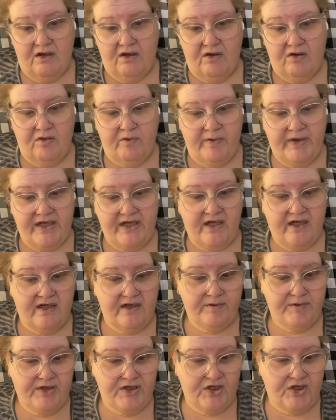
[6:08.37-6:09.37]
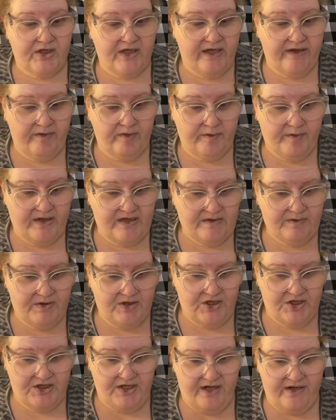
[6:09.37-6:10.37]
Oh my God, I'm gonna cry. It reminds me
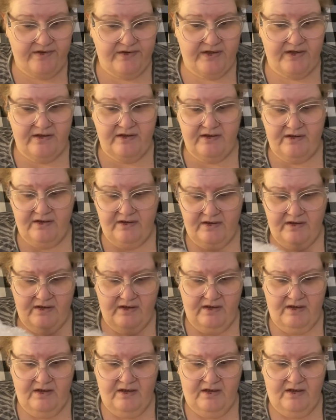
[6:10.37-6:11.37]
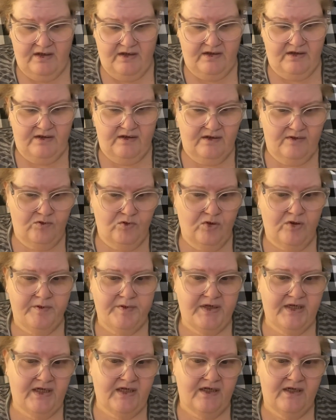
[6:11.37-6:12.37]
of Sharon.
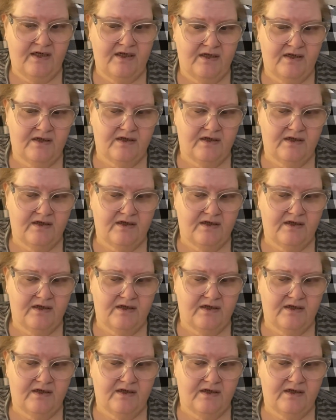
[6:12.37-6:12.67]
Woman.